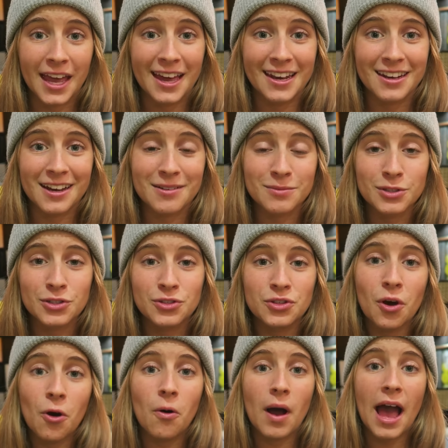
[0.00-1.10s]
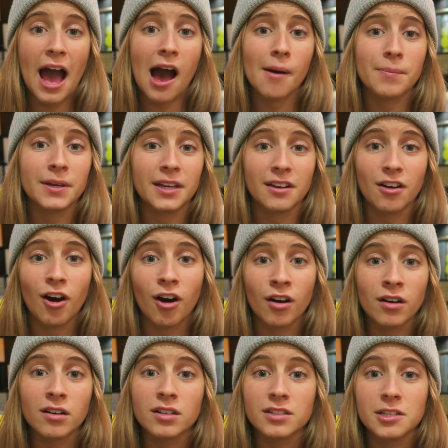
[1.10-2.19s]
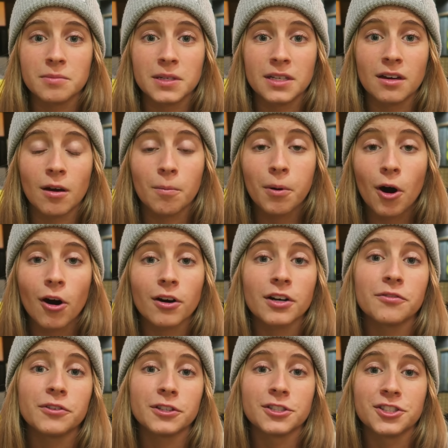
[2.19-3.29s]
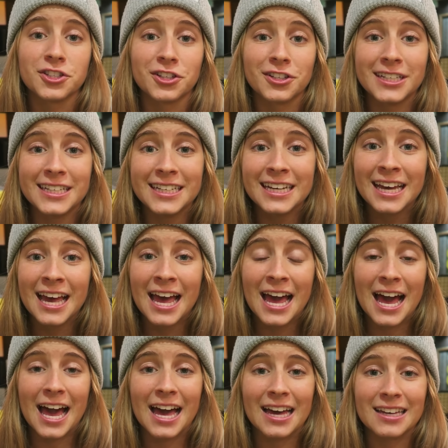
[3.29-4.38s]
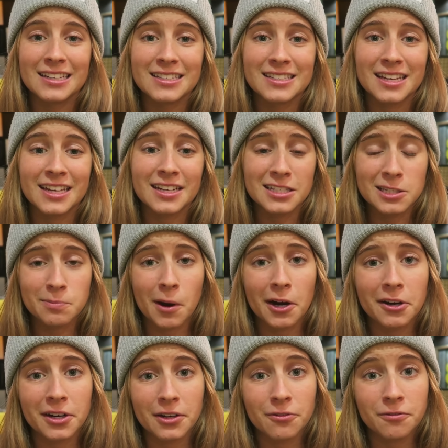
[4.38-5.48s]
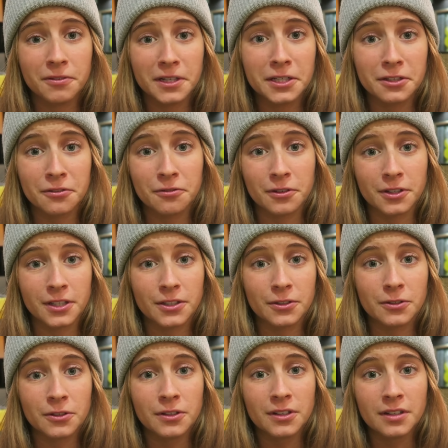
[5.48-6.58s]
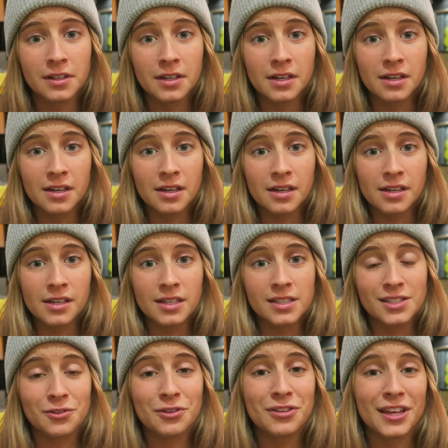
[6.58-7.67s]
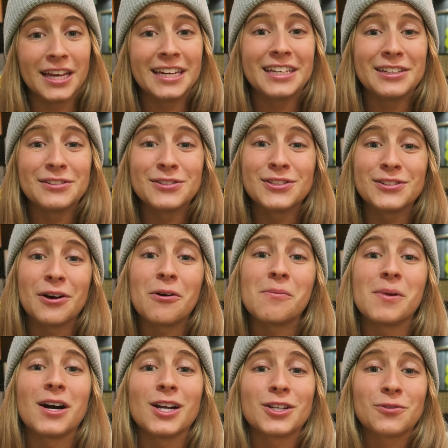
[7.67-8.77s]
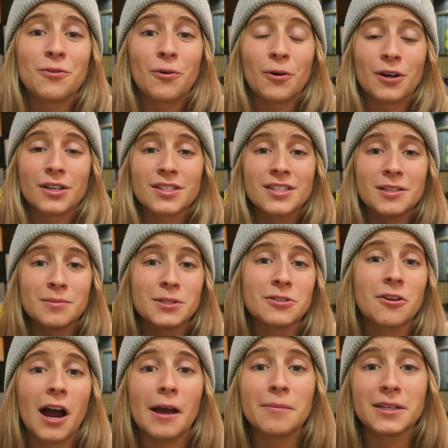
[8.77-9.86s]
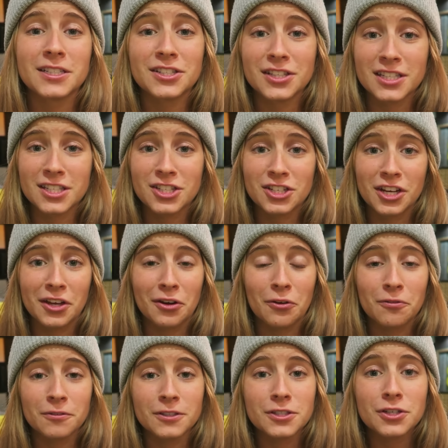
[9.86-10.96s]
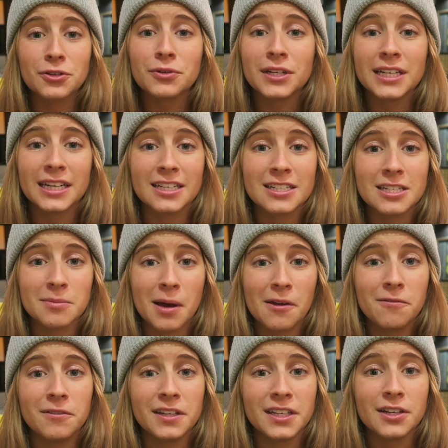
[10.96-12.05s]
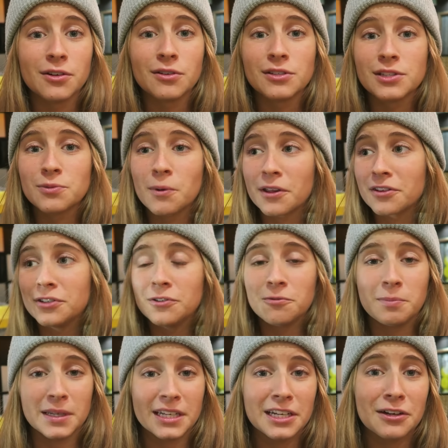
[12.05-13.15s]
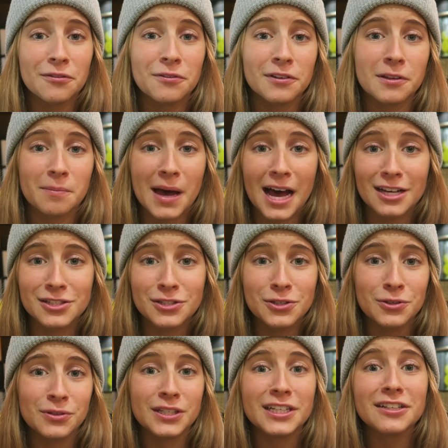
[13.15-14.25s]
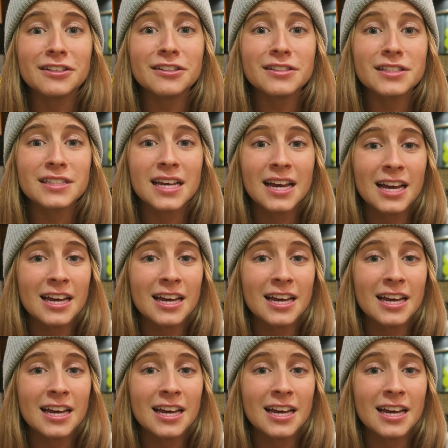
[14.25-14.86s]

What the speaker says: And I'm so happy and honored to be a part of your journey and an inspiring figure for you. So thank you so much for subscribing to this channel, for tuning into my videos, whether you've been here for the past 2 years,